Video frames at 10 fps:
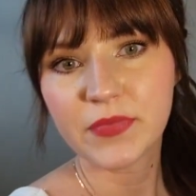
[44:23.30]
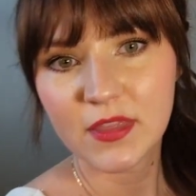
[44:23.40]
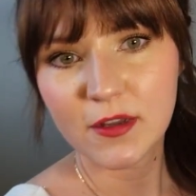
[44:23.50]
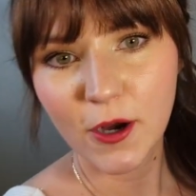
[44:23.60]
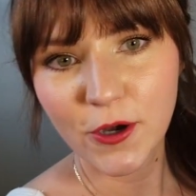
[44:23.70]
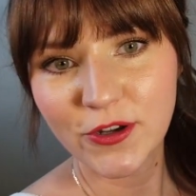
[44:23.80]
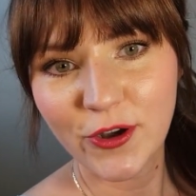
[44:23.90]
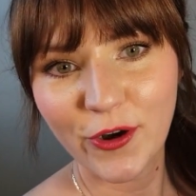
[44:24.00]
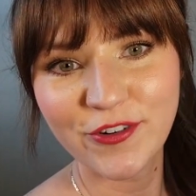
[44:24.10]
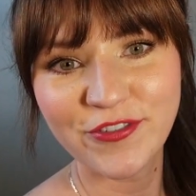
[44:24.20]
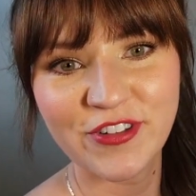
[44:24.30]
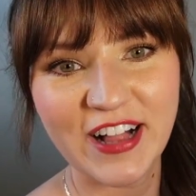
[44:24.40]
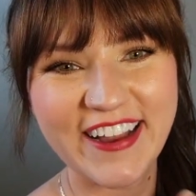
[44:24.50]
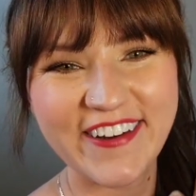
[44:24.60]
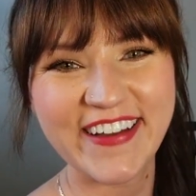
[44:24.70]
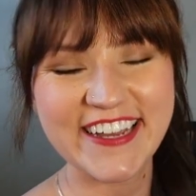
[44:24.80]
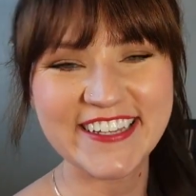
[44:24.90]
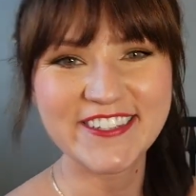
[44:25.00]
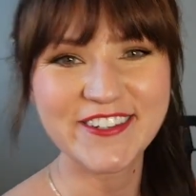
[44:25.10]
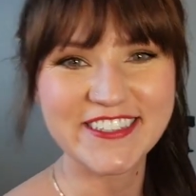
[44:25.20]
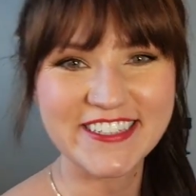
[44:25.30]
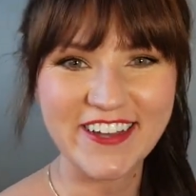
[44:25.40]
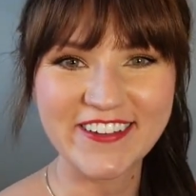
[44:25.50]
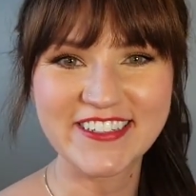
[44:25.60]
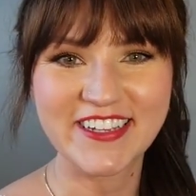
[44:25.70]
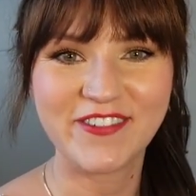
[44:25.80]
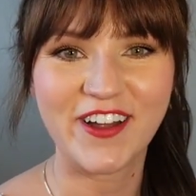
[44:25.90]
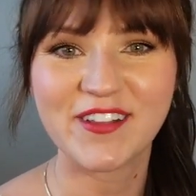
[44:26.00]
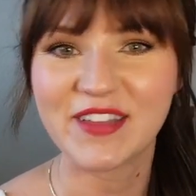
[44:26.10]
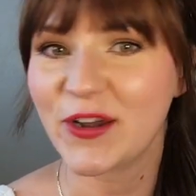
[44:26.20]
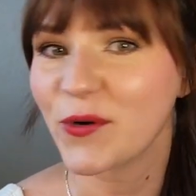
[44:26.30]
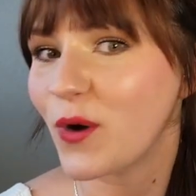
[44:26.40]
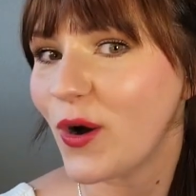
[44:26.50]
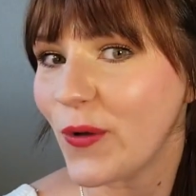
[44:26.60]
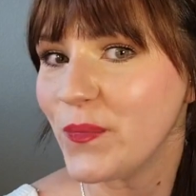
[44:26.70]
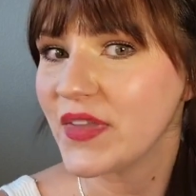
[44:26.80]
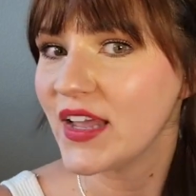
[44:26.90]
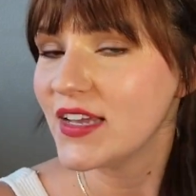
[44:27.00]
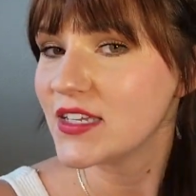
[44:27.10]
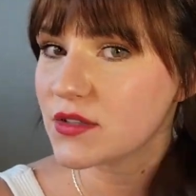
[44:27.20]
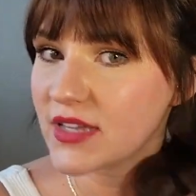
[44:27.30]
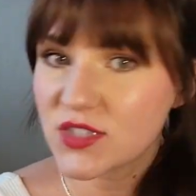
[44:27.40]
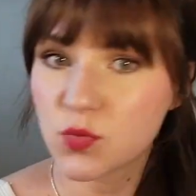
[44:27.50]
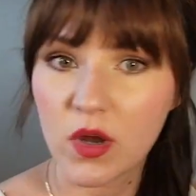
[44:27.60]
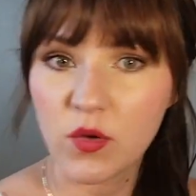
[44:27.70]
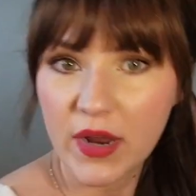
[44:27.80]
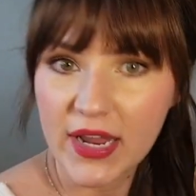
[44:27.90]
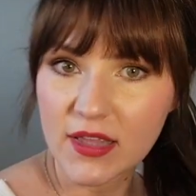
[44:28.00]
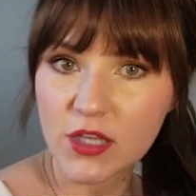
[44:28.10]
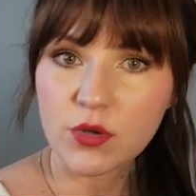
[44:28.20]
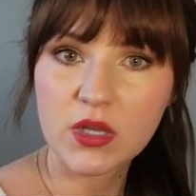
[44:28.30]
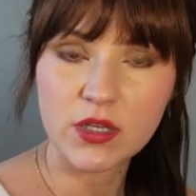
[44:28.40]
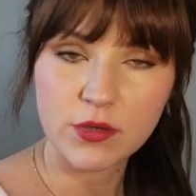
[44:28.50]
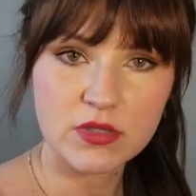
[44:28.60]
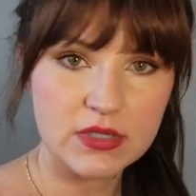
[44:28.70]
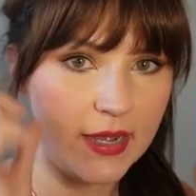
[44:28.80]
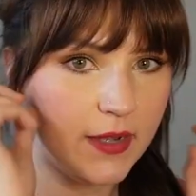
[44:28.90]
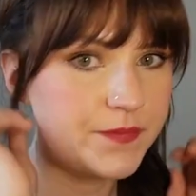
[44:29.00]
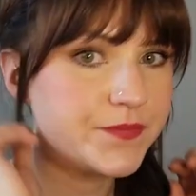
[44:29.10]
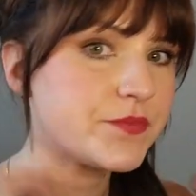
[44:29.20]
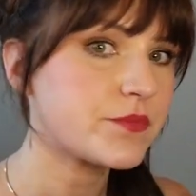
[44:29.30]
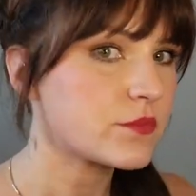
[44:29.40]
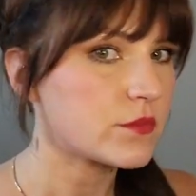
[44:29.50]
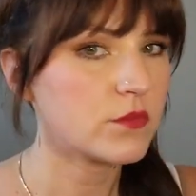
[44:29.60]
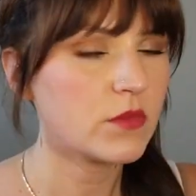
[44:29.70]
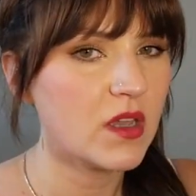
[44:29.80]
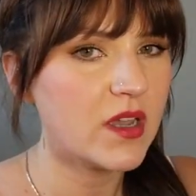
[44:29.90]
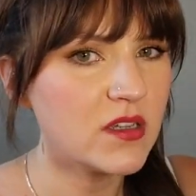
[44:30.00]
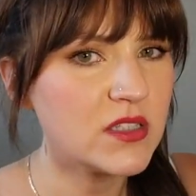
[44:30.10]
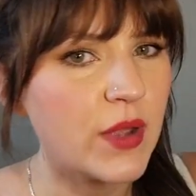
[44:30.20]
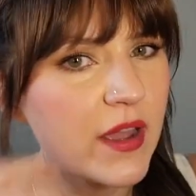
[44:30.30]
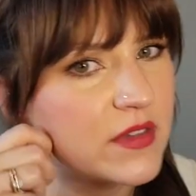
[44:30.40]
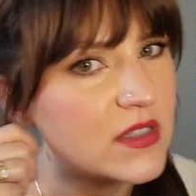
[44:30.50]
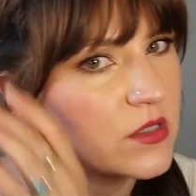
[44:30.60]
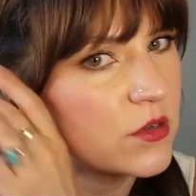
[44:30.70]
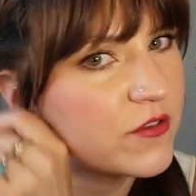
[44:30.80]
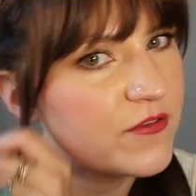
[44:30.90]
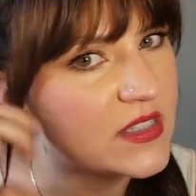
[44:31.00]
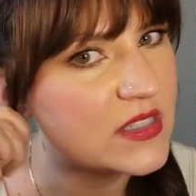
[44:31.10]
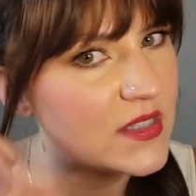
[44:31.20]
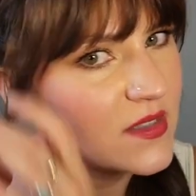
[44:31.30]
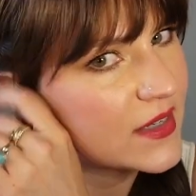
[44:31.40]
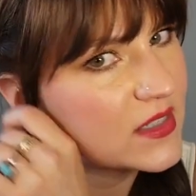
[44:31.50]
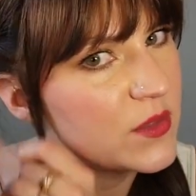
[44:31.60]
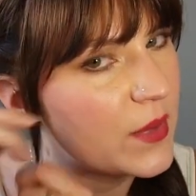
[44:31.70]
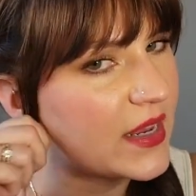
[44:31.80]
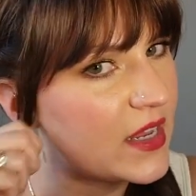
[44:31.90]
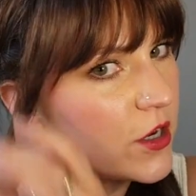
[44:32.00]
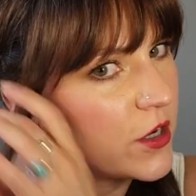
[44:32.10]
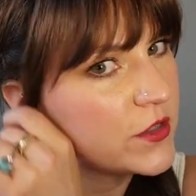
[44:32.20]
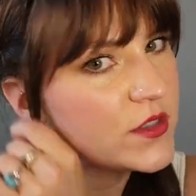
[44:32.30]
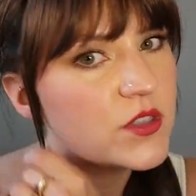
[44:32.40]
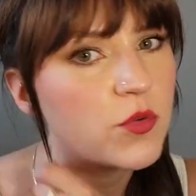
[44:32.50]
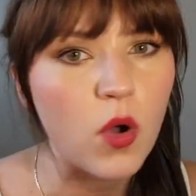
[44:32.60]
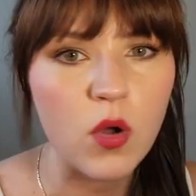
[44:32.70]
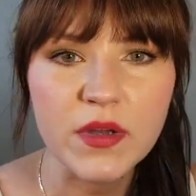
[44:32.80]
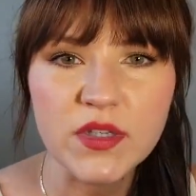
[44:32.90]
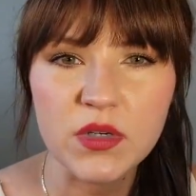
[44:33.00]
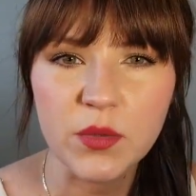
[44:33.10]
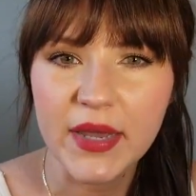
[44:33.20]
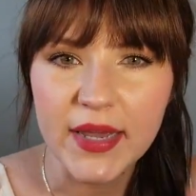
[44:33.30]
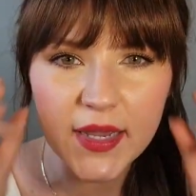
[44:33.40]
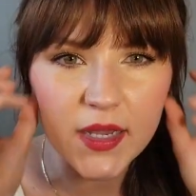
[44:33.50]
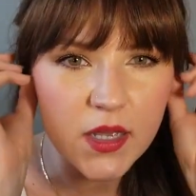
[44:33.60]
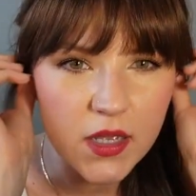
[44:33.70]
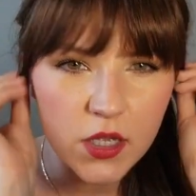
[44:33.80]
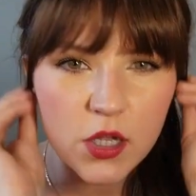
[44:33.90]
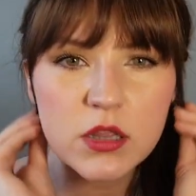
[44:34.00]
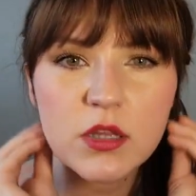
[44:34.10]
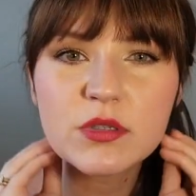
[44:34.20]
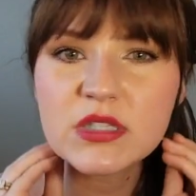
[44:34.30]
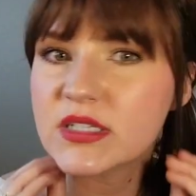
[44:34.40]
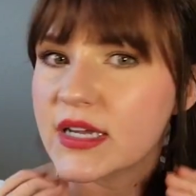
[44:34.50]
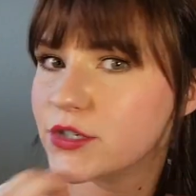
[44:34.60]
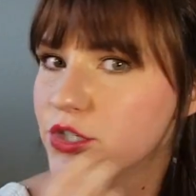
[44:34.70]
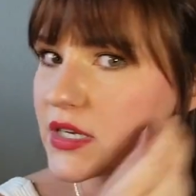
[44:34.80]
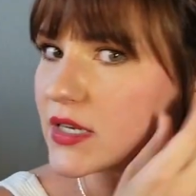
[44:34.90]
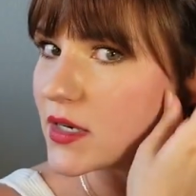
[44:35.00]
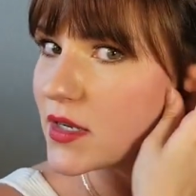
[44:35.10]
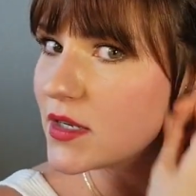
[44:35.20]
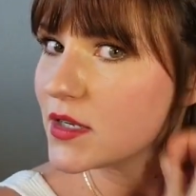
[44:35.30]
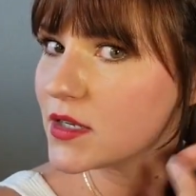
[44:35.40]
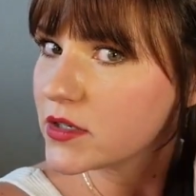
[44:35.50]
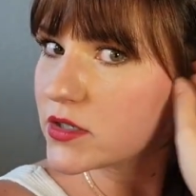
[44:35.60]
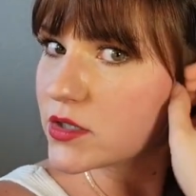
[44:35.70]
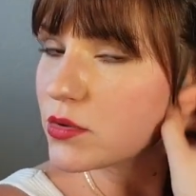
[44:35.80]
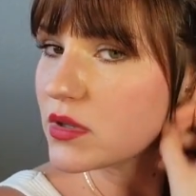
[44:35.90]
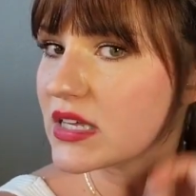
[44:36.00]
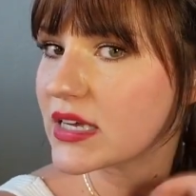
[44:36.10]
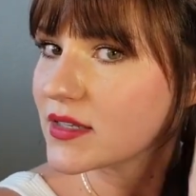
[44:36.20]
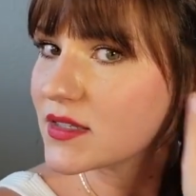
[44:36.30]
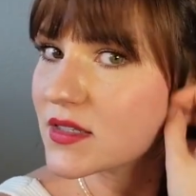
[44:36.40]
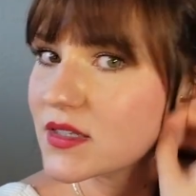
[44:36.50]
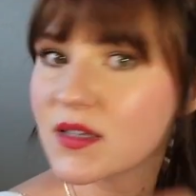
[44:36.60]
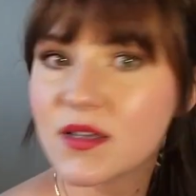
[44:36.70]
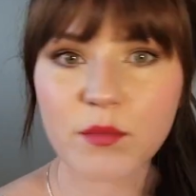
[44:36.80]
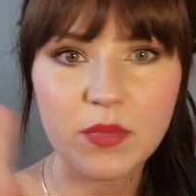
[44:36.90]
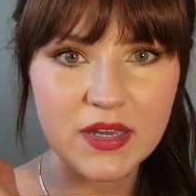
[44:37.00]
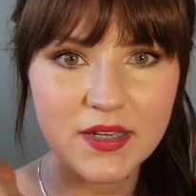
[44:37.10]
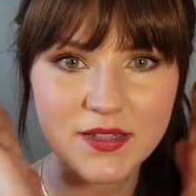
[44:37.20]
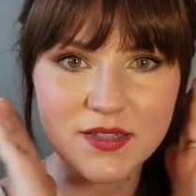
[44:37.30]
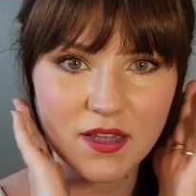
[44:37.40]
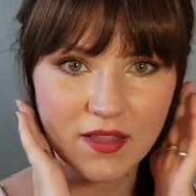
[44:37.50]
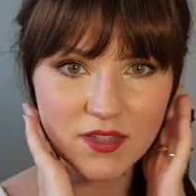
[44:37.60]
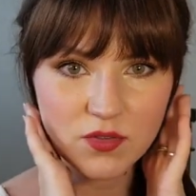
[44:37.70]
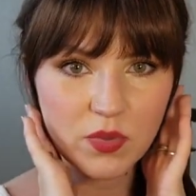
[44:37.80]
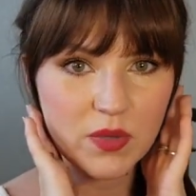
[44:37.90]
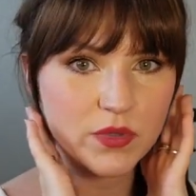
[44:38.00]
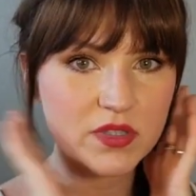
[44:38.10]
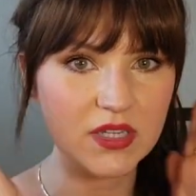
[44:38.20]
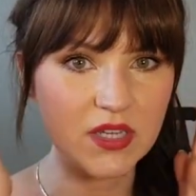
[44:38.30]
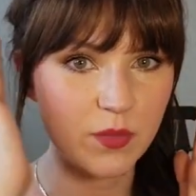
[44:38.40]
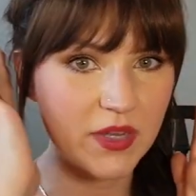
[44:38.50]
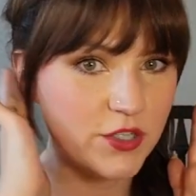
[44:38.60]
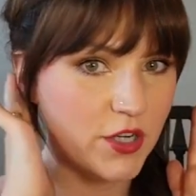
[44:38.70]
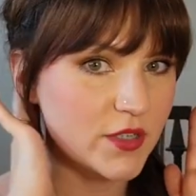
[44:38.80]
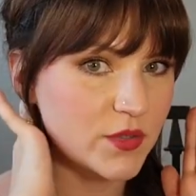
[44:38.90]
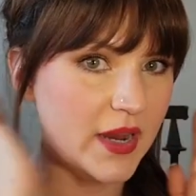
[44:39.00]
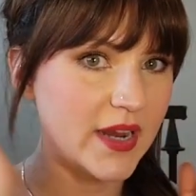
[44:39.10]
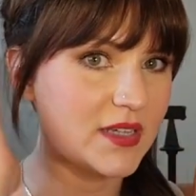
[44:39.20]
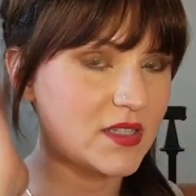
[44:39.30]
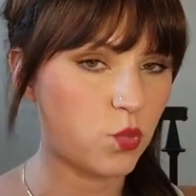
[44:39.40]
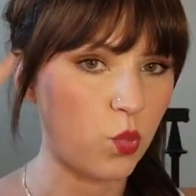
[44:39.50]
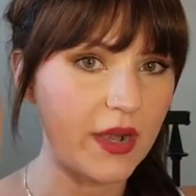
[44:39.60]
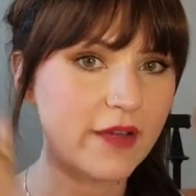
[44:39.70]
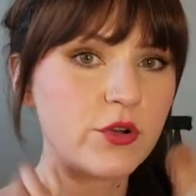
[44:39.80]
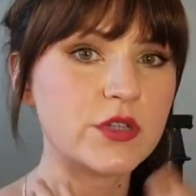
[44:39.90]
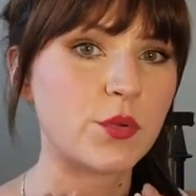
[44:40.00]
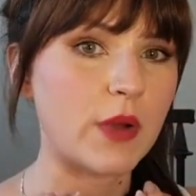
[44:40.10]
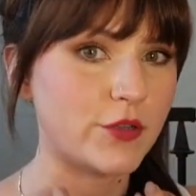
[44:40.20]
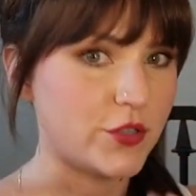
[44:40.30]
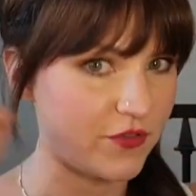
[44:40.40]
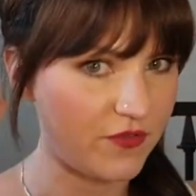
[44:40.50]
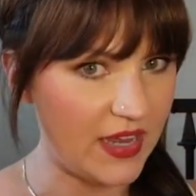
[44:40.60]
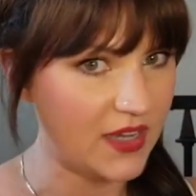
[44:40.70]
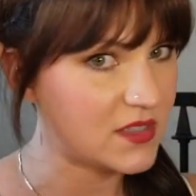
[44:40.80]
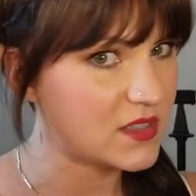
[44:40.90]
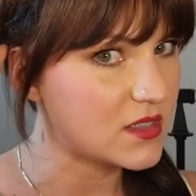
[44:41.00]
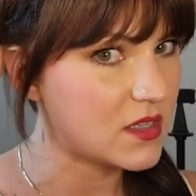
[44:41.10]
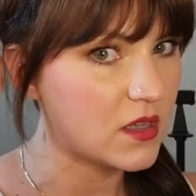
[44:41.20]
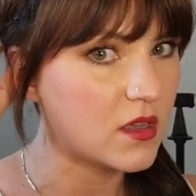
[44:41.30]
there are no flyaways. You could tell because I've got a lighter wall. So that's one way that you can use that. I also have these little fuzzies next to my ears. You always want to pay close attention to this because that's what people see in pictures, right? Is whatever is around your face.